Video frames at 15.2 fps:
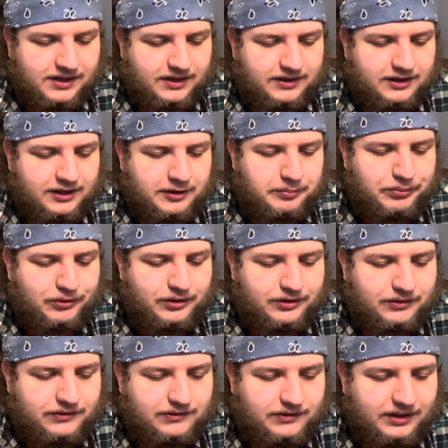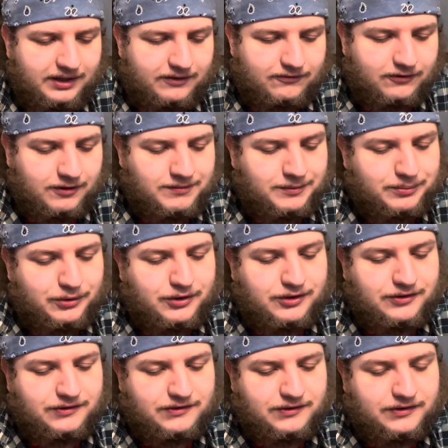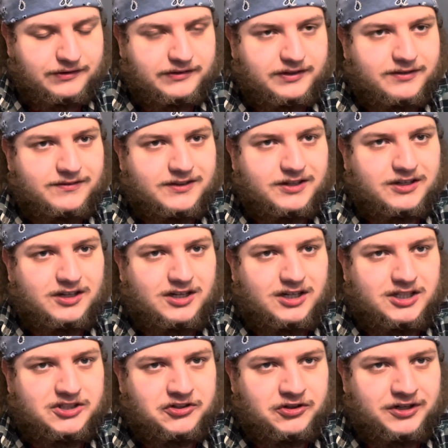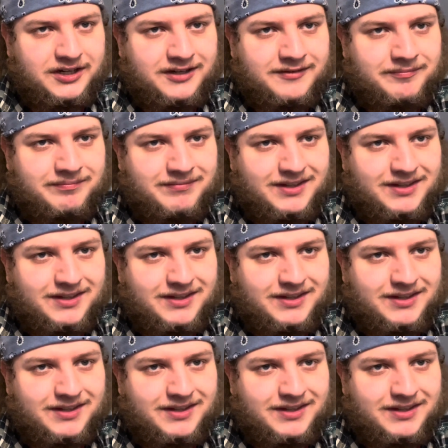From the producers of the Conjuring